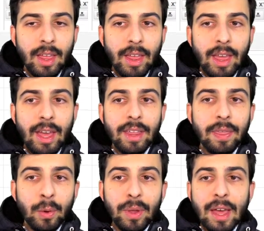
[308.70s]
And
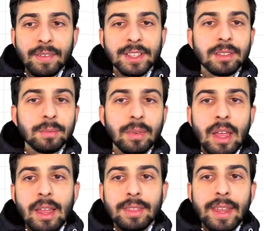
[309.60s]
there we have it.
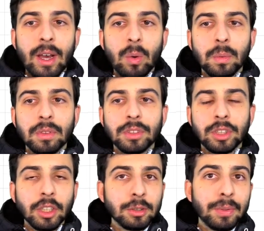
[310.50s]
Now,
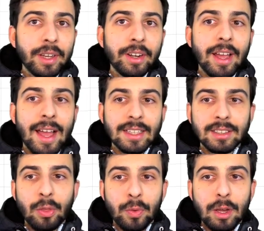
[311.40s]
John's player has
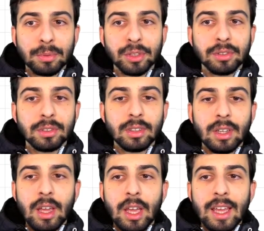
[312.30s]
3 options.
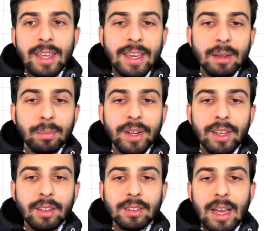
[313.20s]
He can
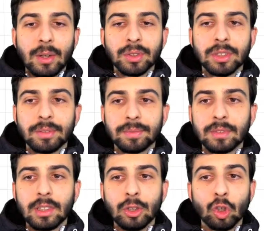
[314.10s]
bring out
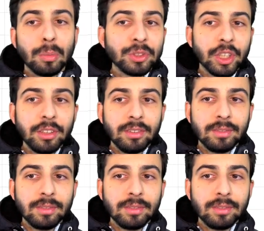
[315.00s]
normal John,